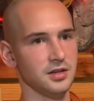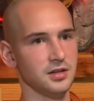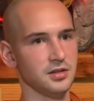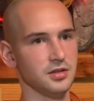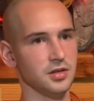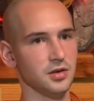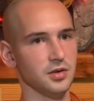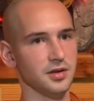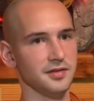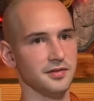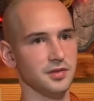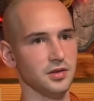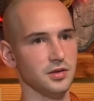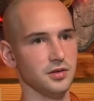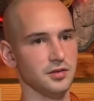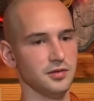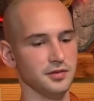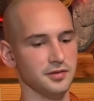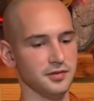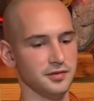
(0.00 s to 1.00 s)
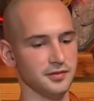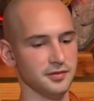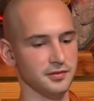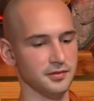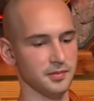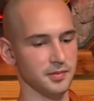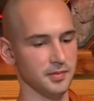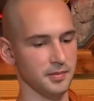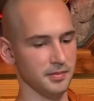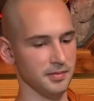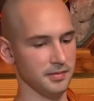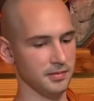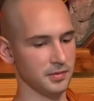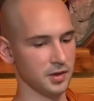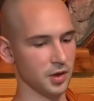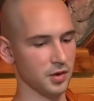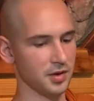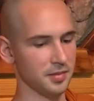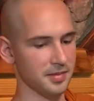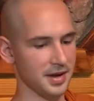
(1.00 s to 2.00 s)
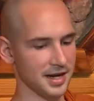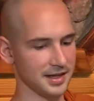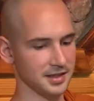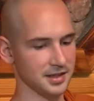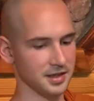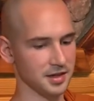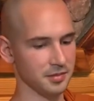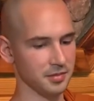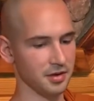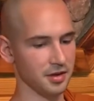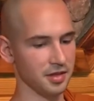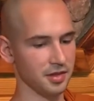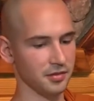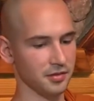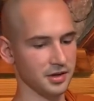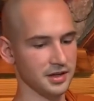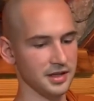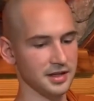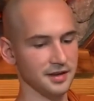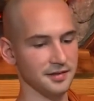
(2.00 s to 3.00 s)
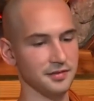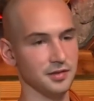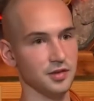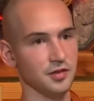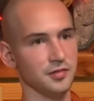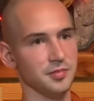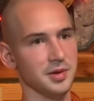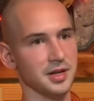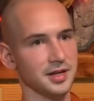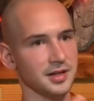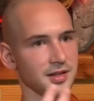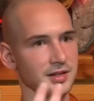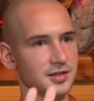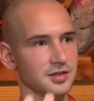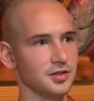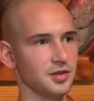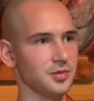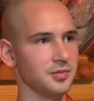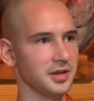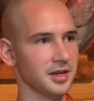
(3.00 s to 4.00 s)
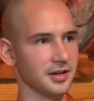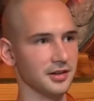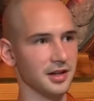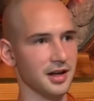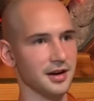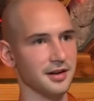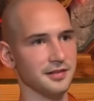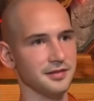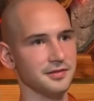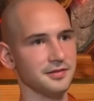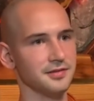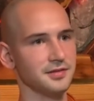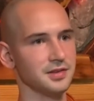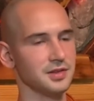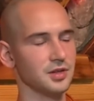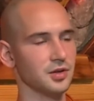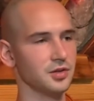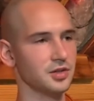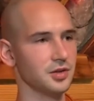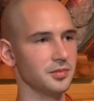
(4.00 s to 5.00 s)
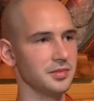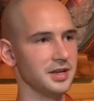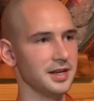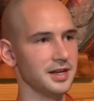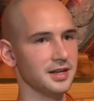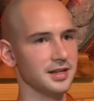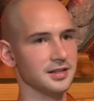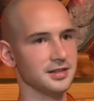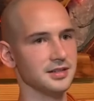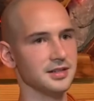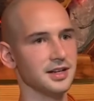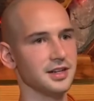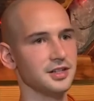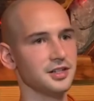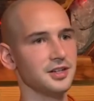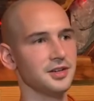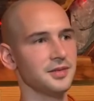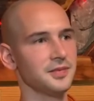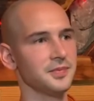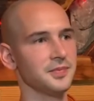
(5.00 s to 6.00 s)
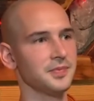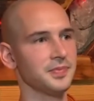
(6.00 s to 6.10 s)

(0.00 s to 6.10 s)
So if you've, going back to number three, if you've been consuming a lot of social media and such,